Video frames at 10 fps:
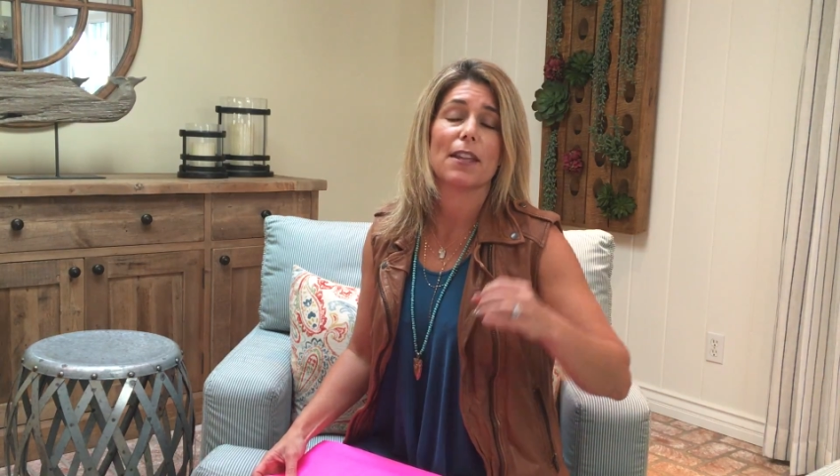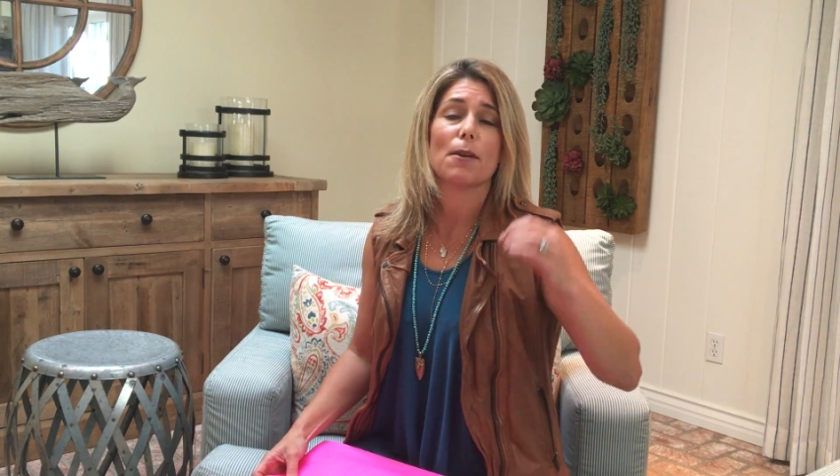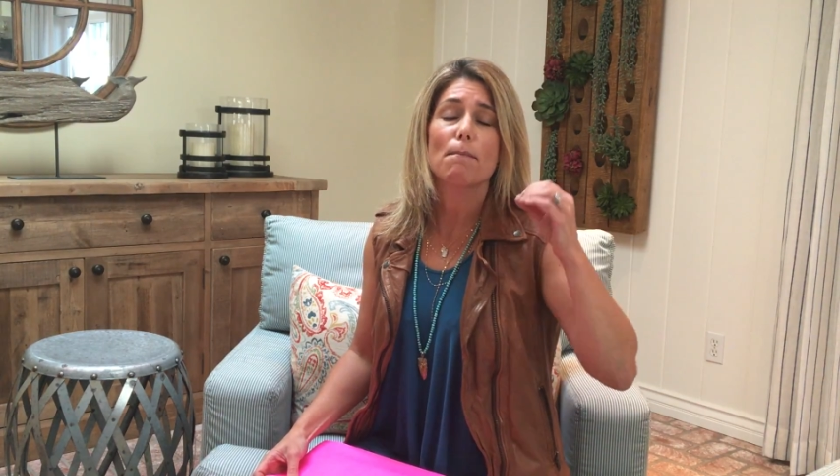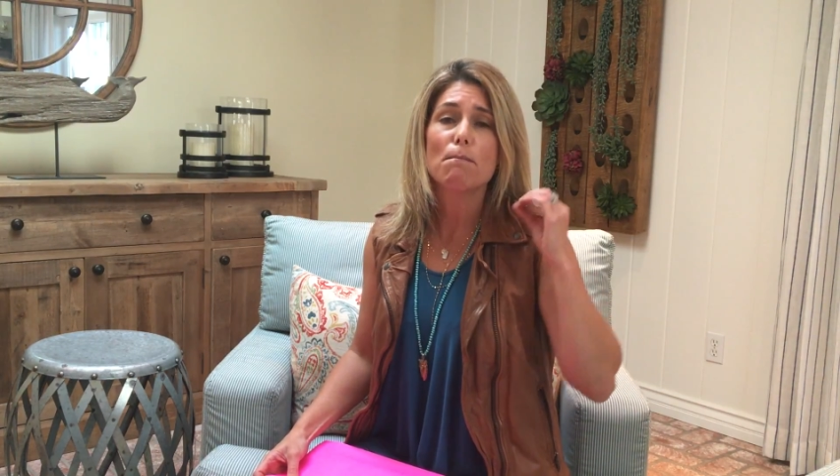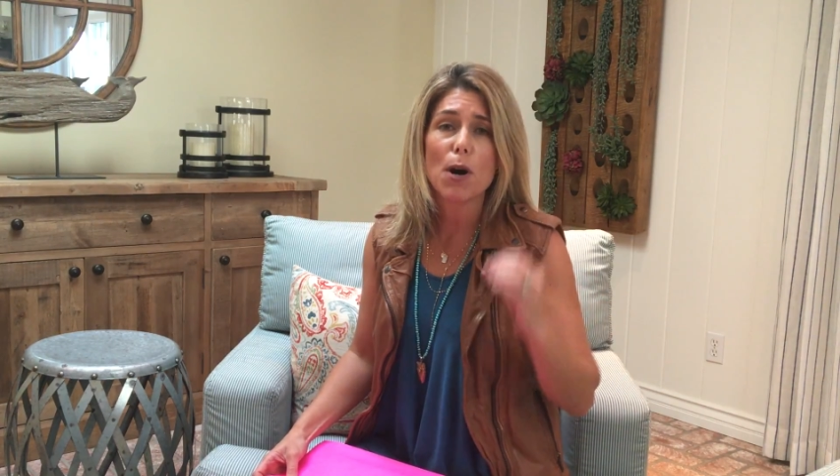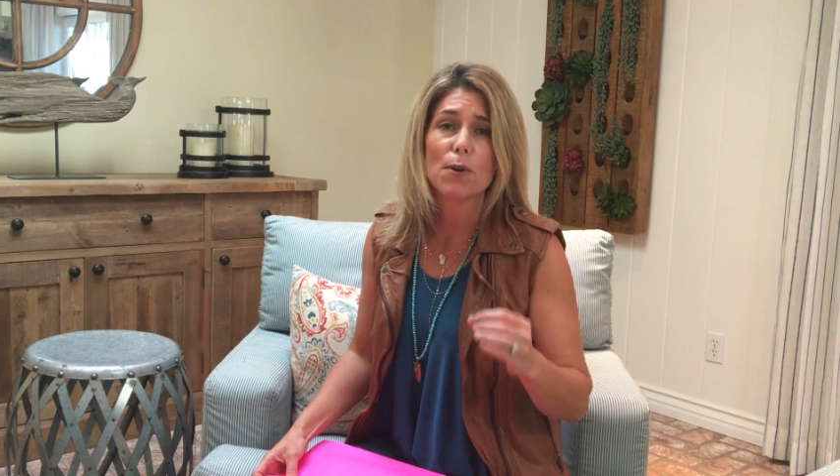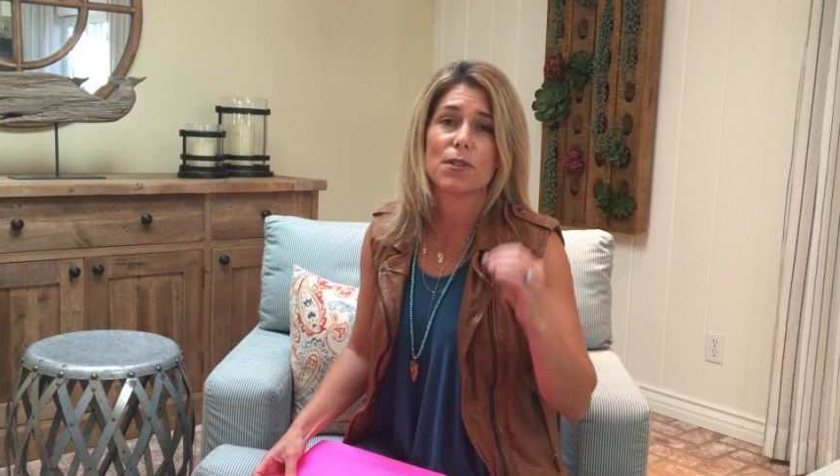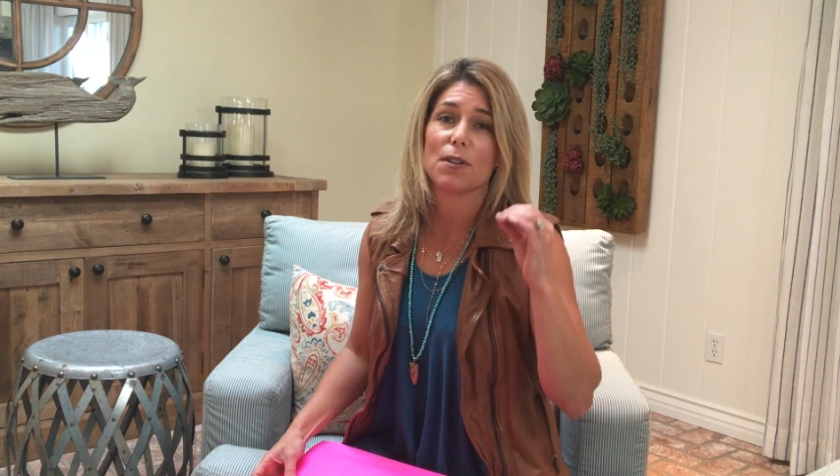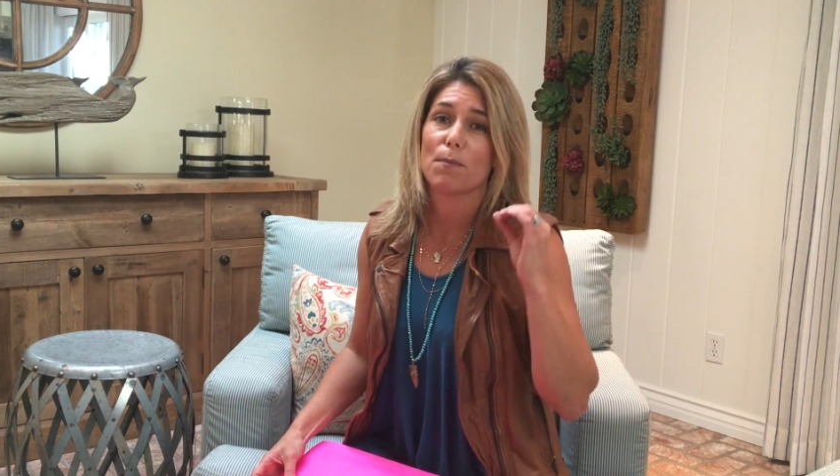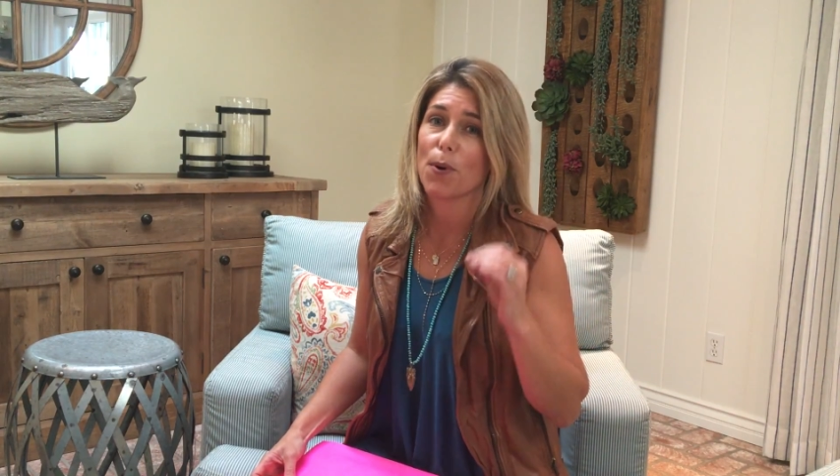and the
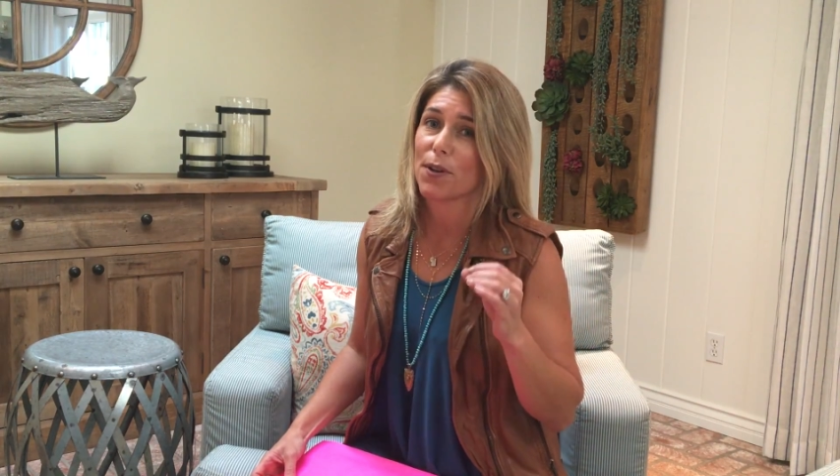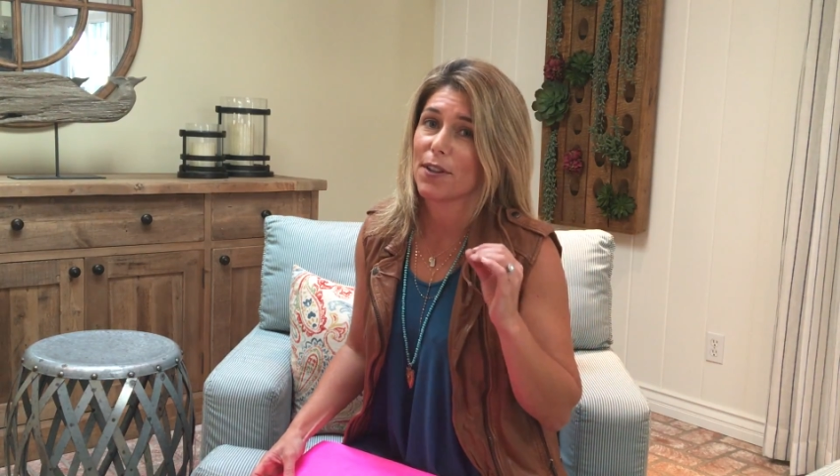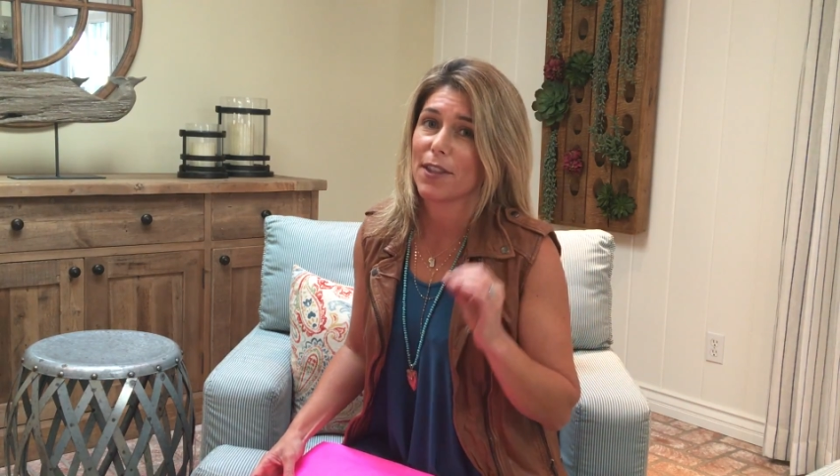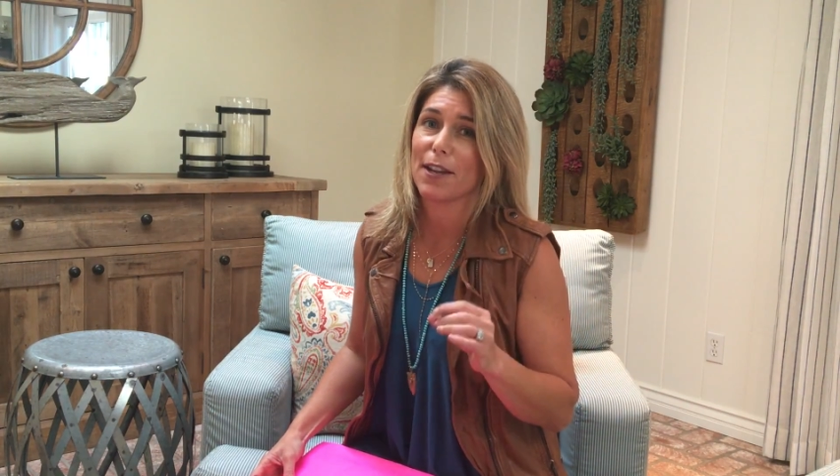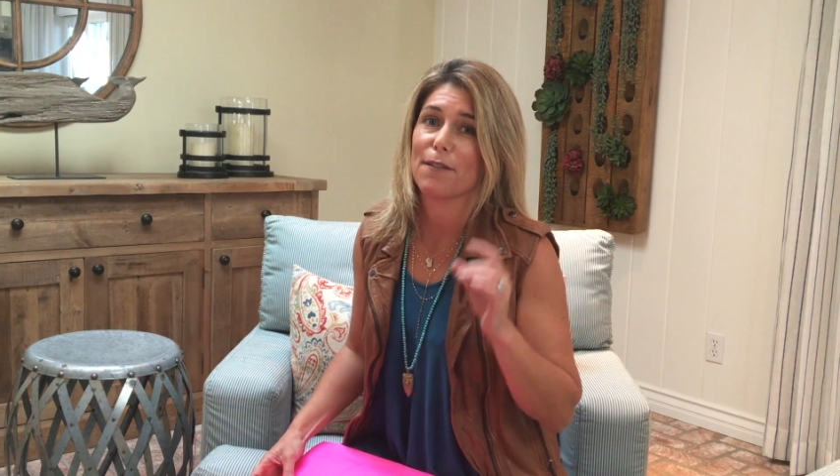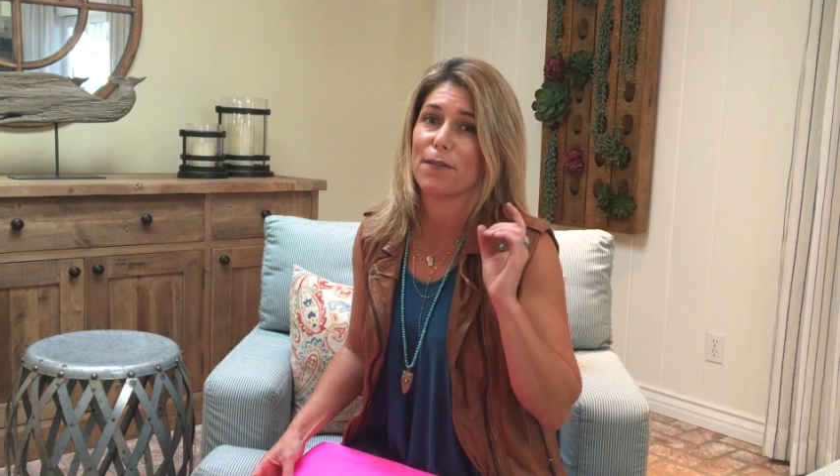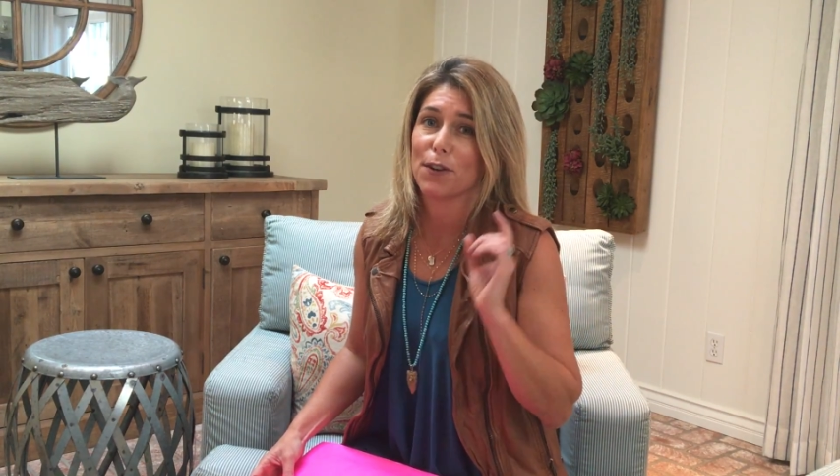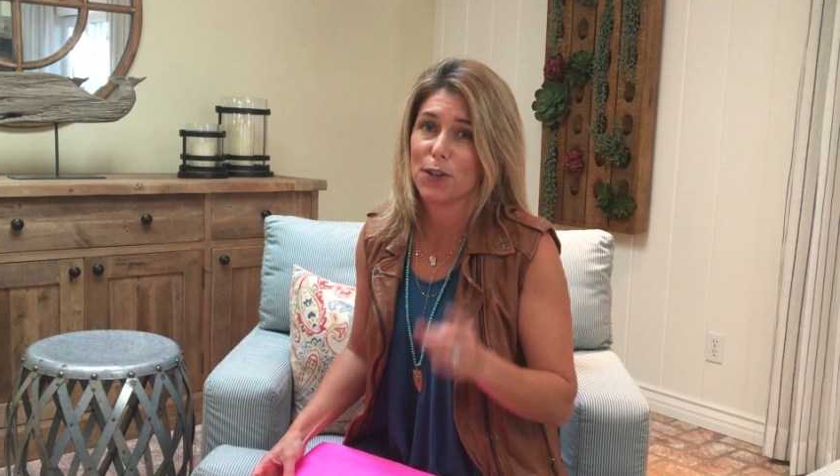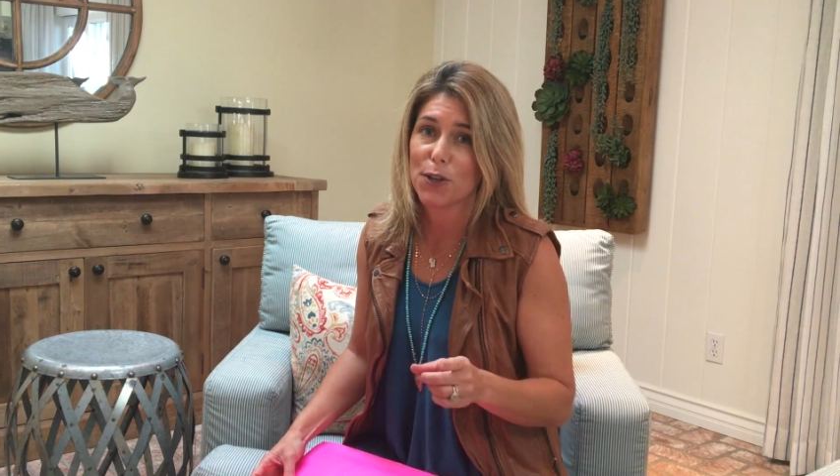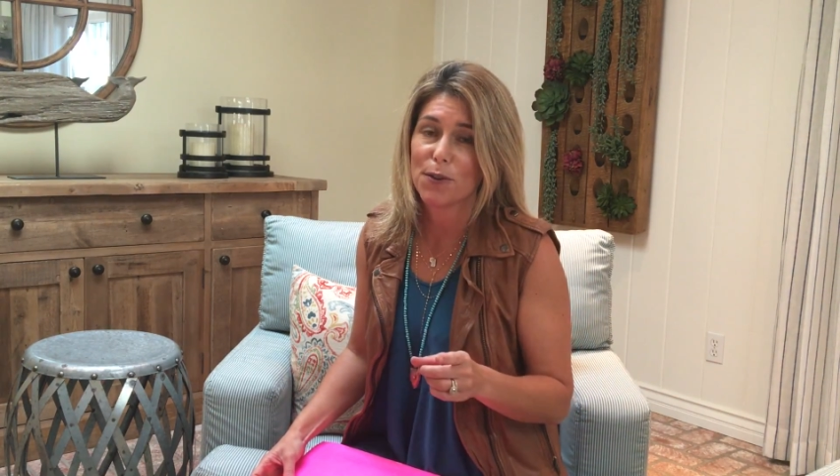most important thing for
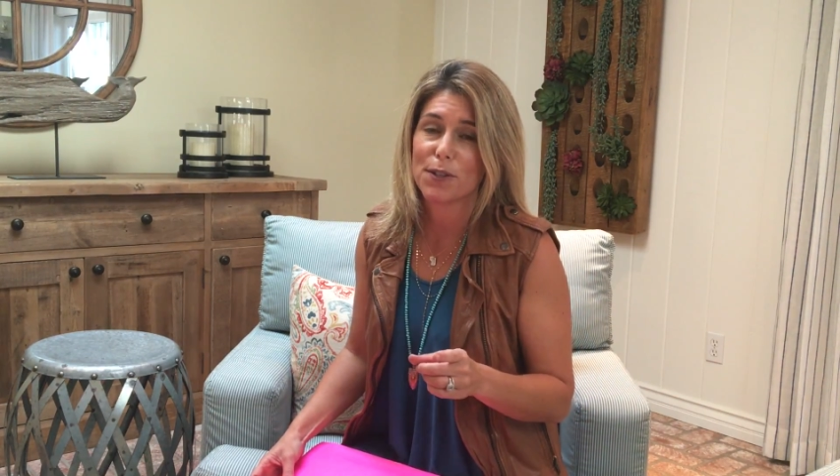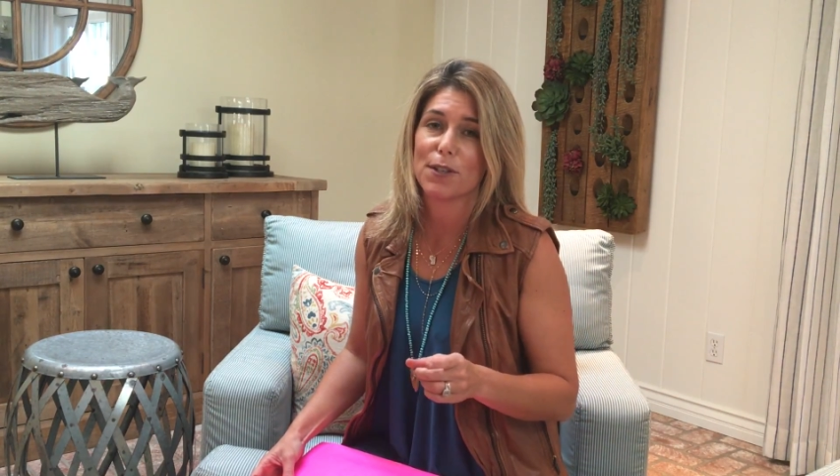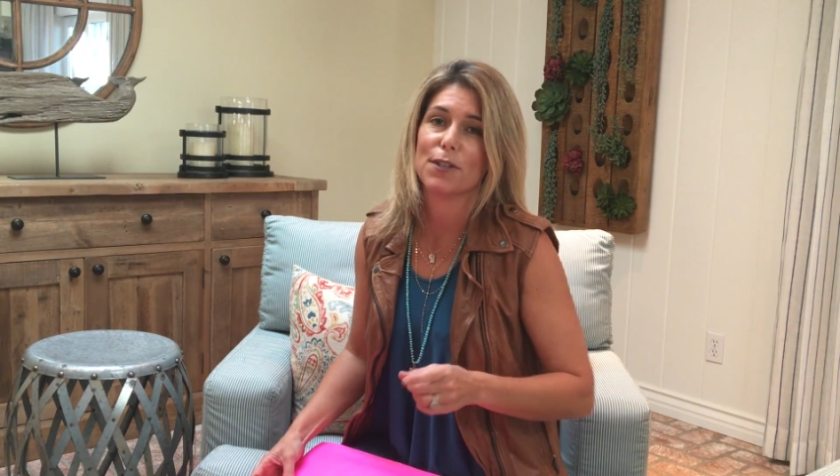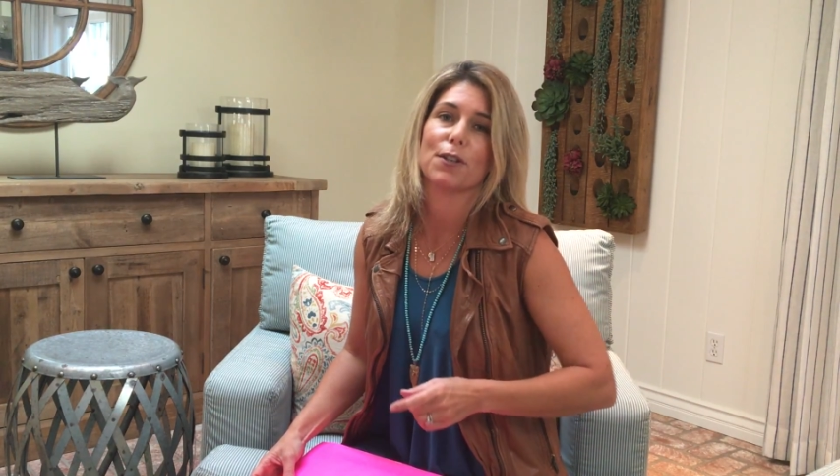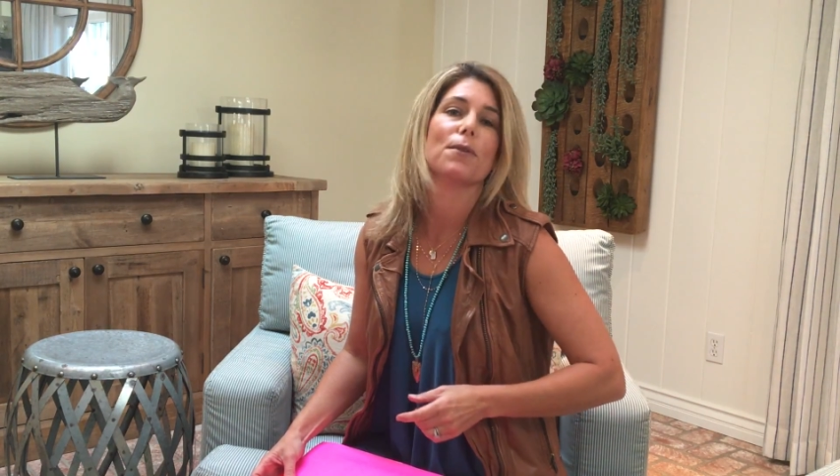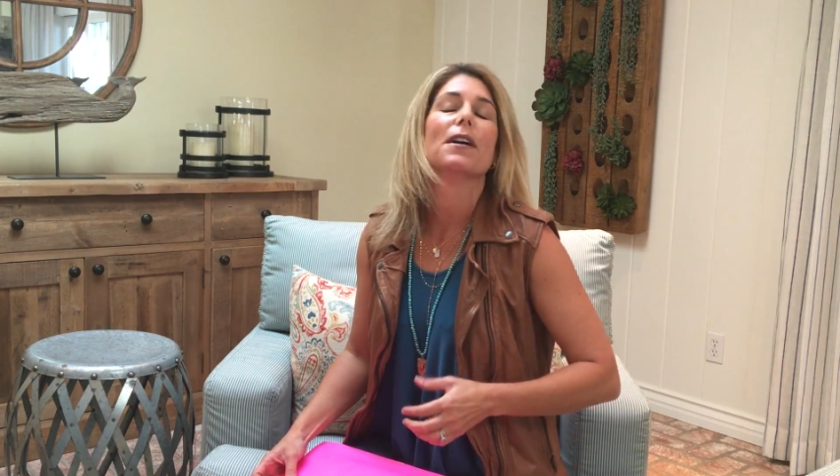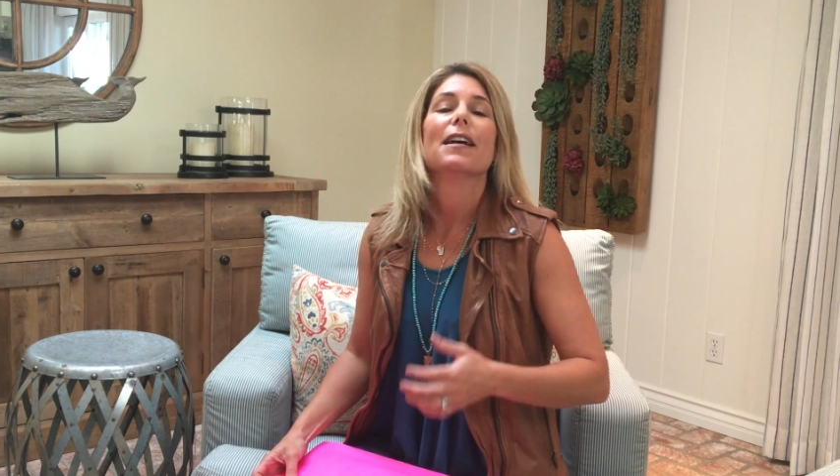you to do